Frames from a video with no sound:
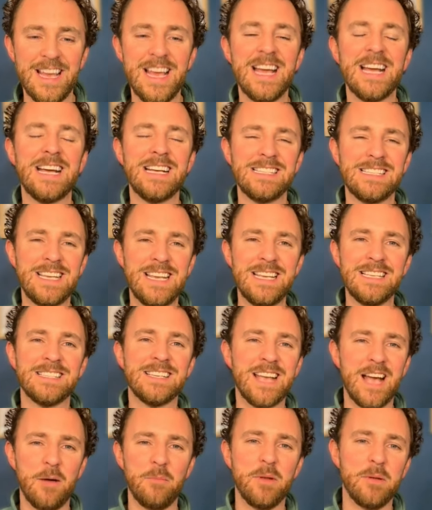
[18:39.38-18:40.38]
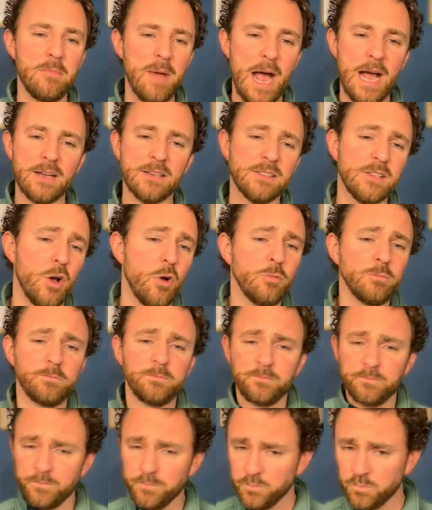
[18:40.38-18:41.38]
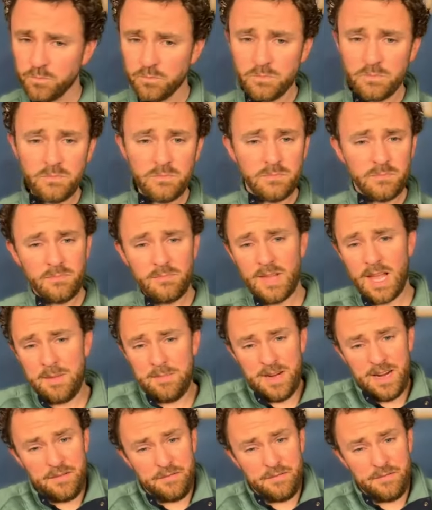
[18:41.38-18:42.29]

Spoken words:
because he's coming back. So, I mean,